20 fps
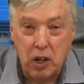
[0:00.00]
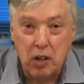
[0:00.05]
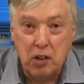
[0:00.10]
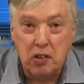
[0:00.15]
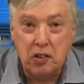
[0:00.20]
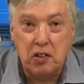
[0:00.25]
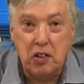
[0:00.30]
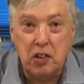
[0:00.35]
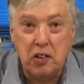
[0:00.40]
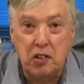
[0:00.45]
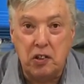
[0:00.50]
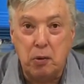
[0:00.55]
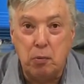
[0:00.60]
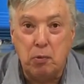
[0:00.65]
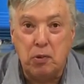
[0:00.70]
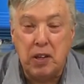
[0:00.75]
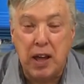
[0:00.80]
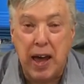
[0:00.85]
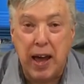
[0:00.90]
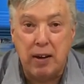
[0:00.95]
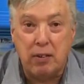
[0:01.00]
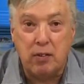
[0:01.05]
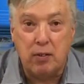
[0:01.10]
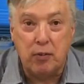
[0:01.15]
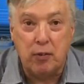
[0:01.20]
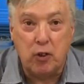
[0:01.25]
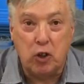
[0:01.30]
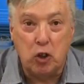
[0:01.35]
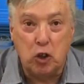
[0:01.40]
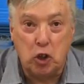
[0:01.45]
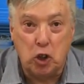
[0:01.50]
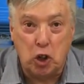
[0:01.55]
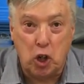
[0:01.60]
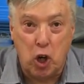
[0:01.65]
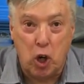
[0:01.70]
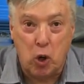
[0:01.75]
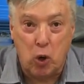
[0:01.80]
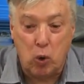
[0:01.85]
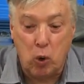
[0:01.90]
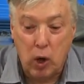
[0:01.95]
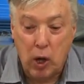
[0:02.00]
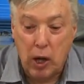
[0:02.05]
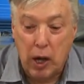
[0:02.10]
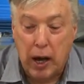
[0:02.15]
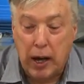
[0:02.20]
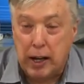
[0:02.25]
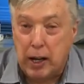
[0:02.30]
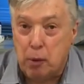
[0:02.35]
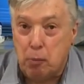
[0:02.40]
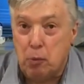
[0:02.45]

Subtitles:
systems out of control, and then